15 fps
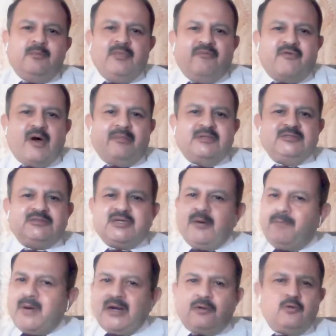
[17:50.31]
performance
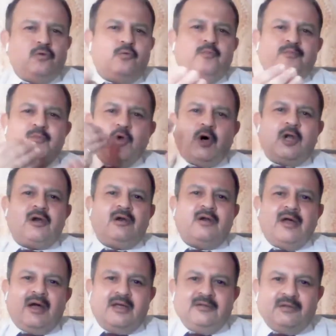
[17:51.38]
compared to your
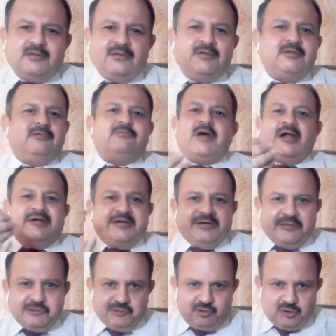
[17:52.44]
other
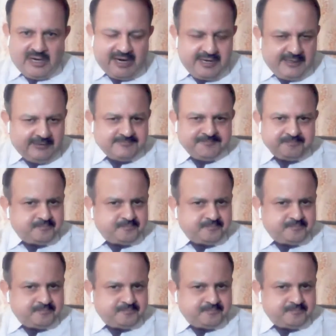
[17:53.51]
contenders, right?